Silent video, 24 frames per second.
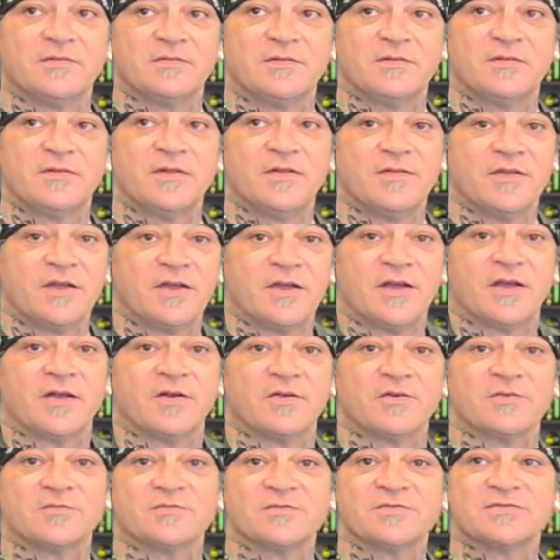And then the
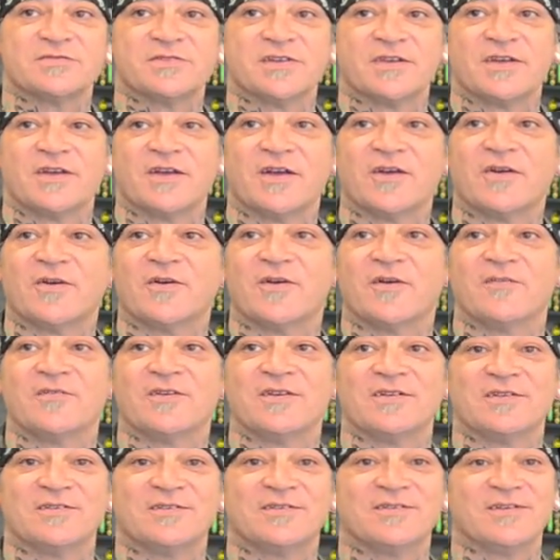kicker was the kicker of it,